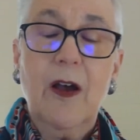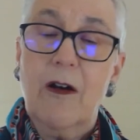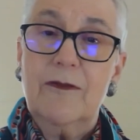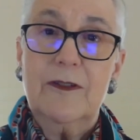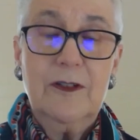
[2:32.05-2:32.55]

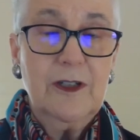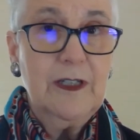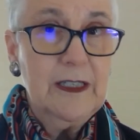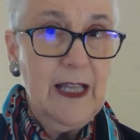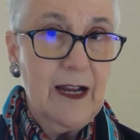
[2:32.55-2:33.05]
often to
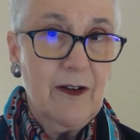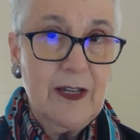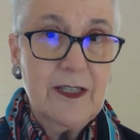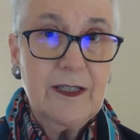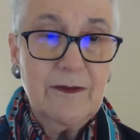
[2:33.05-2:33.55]

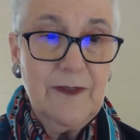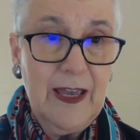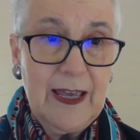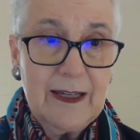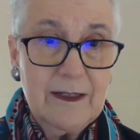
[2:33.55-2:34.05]
hilarious
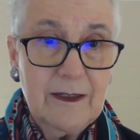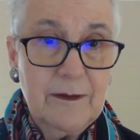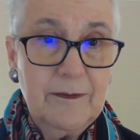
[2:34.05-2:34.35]
effect.